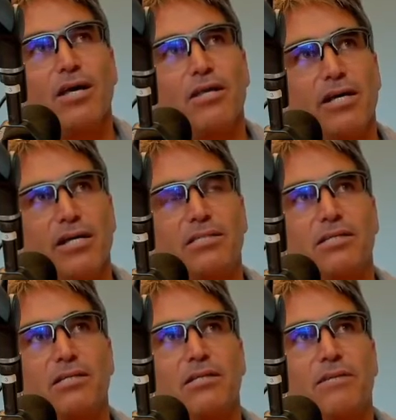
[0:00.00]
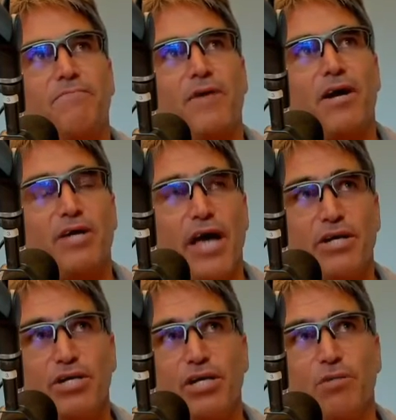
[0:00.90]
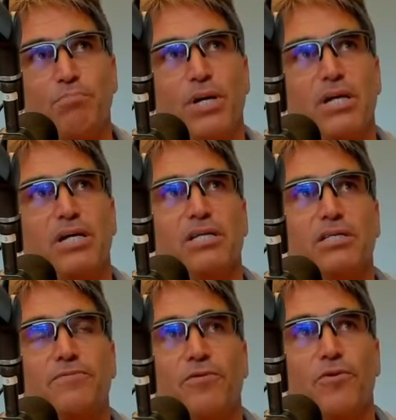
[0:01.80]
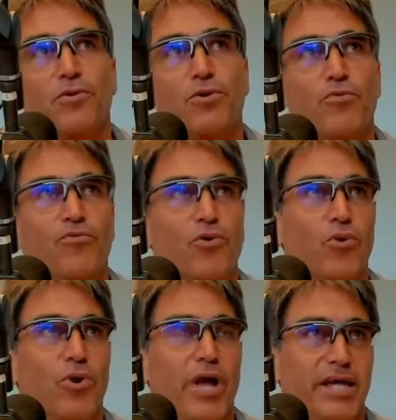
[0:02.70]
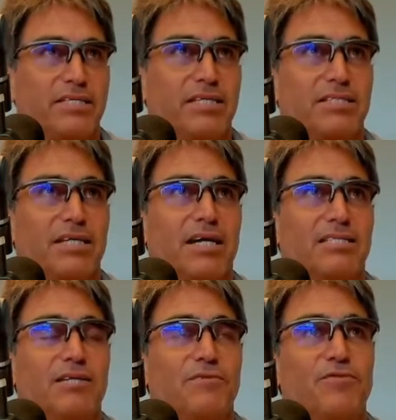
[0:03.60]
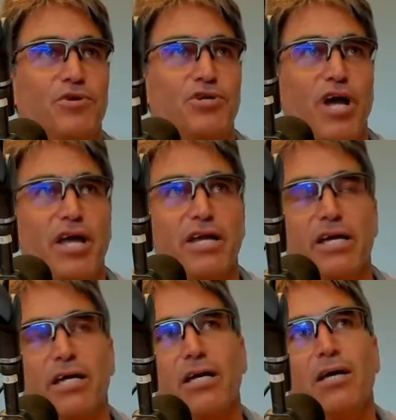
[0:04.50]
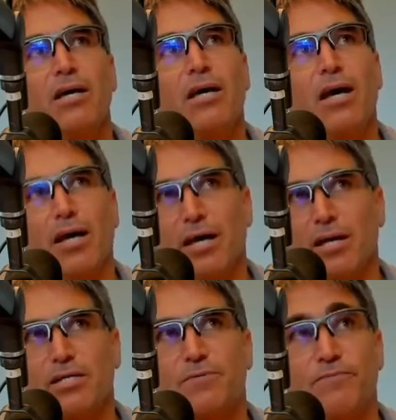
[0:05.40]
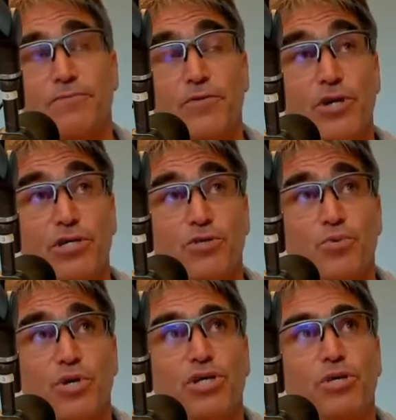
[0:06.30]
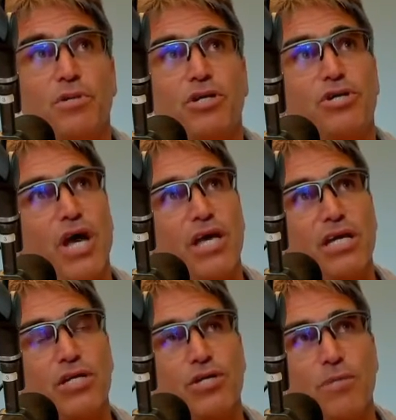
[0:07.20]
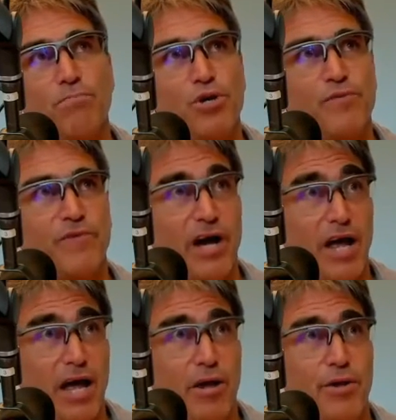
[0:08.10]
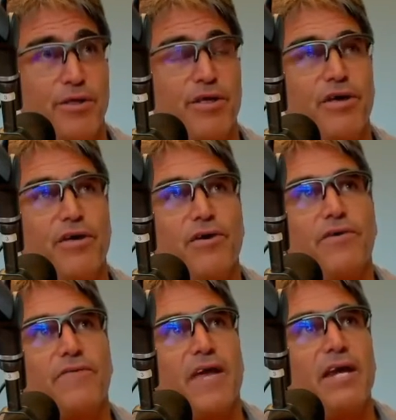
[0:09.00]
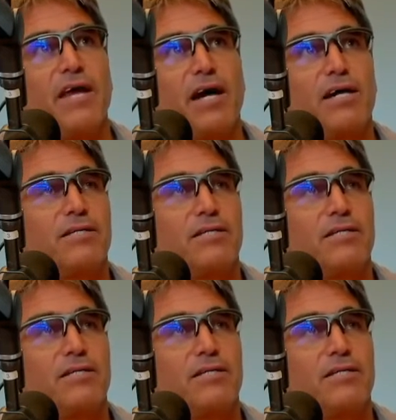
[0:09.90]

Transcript: there's the foundational pillars for exercise and for training is first we should be training to improve our health, then our